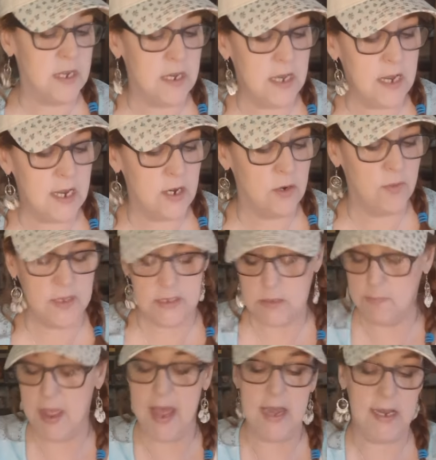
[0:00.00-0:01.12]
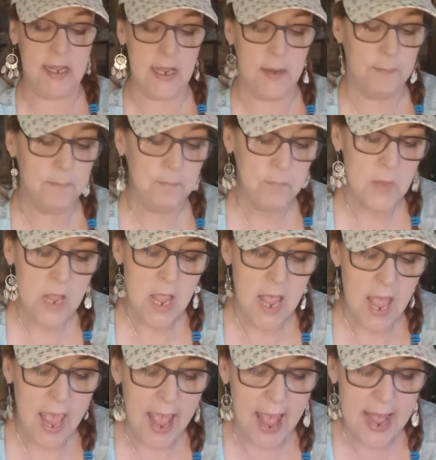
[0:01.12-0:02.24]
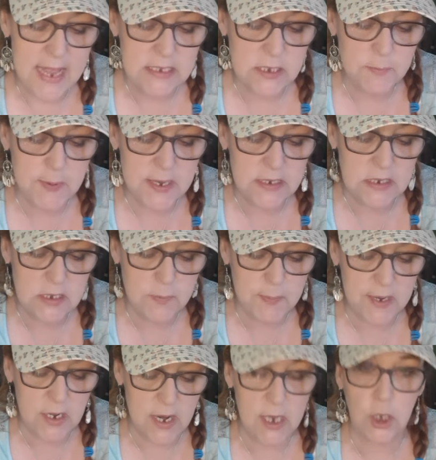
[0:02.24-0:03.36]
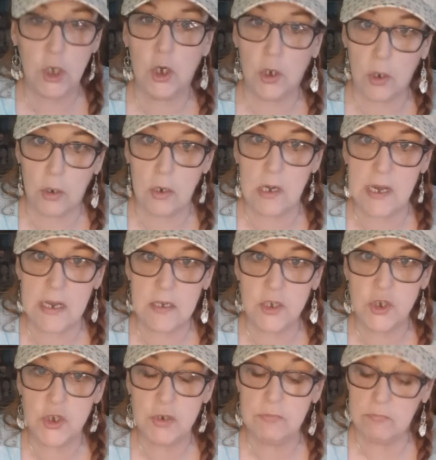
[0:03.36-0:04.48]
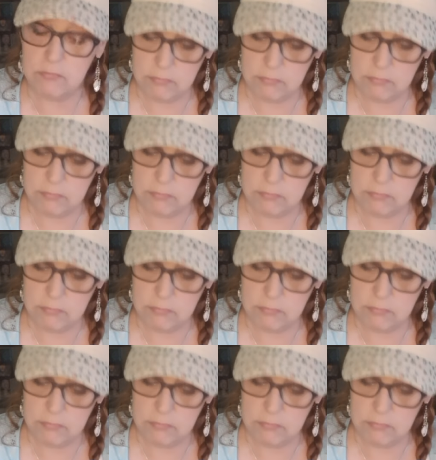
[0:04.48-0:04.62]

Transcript: to adhere this mat again. Aspen Spirit, courage.